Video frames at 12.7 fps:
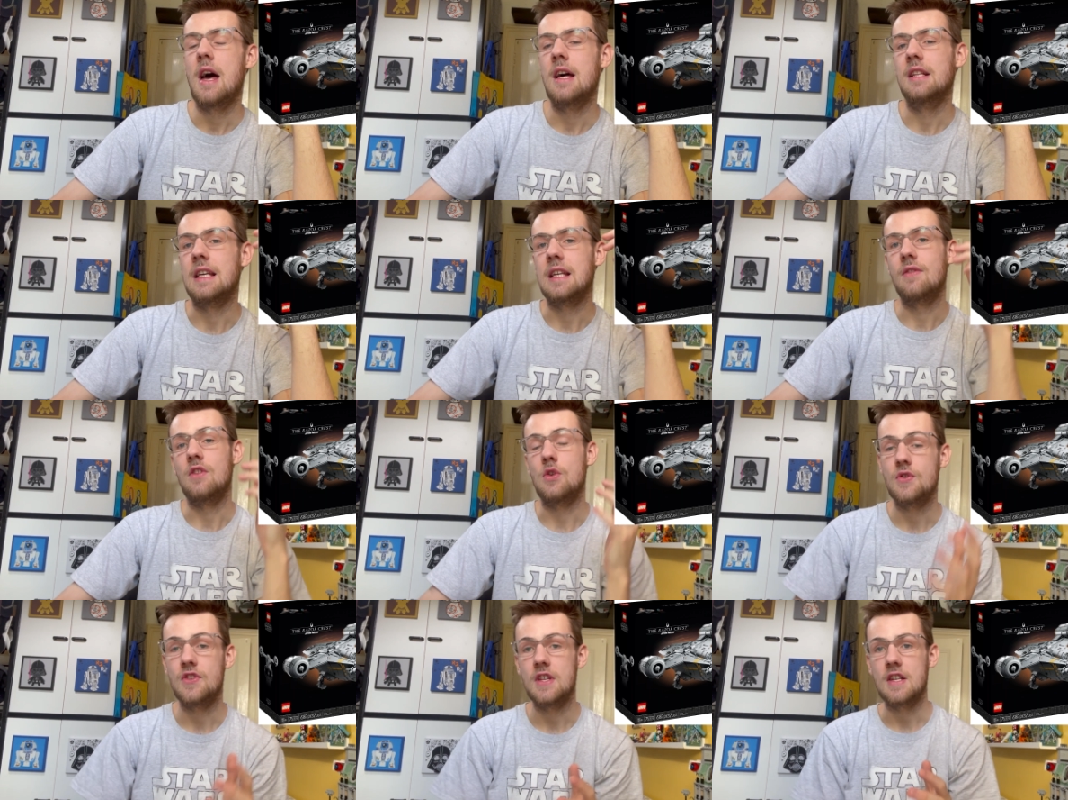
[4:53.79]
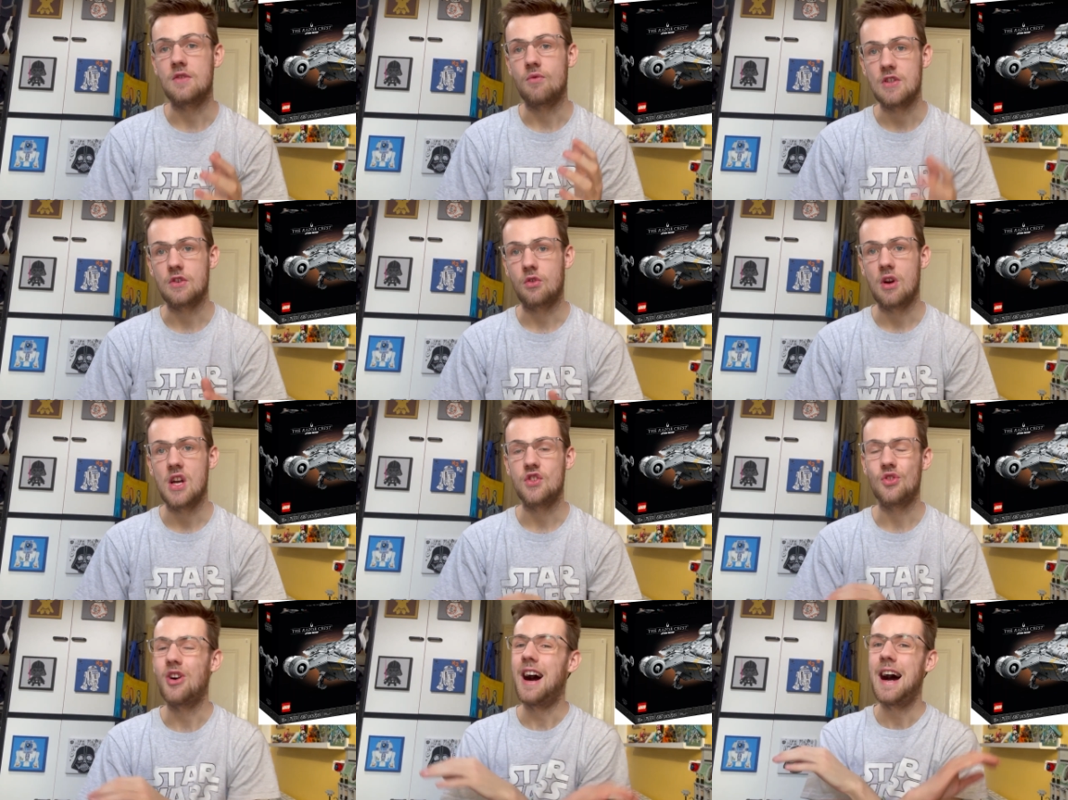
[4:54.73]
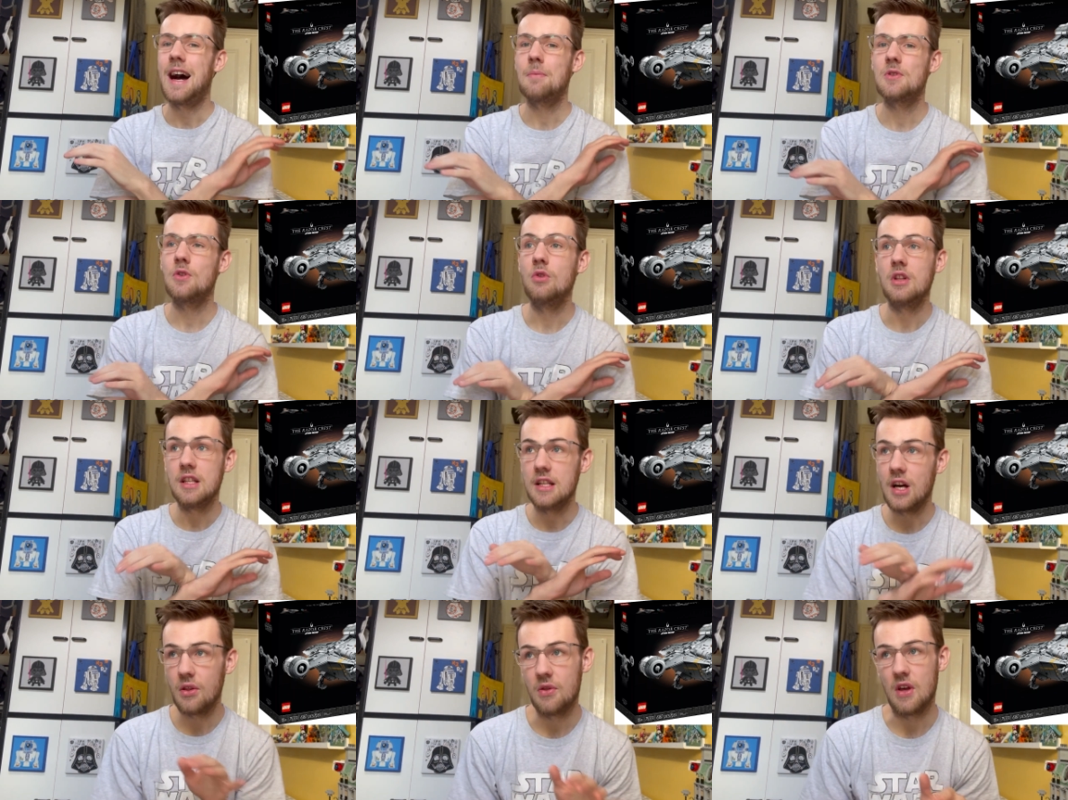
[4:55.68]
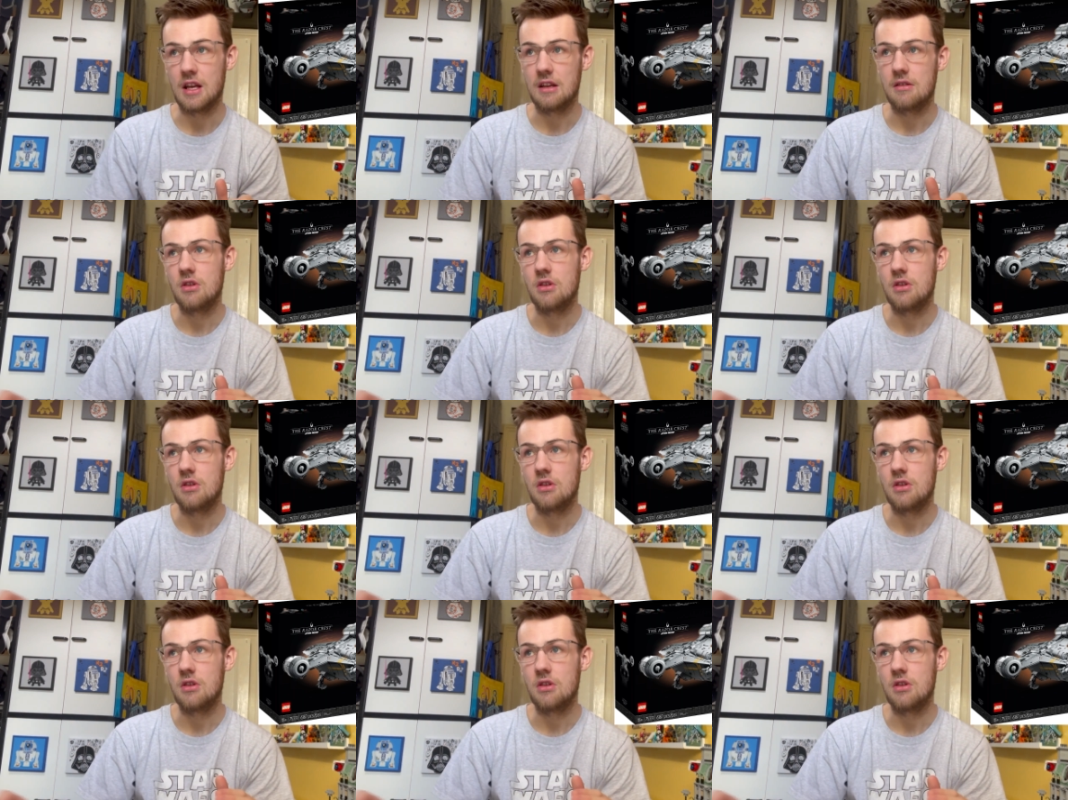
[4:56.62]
like the UCS Razorcrest, you got absolutely nothing.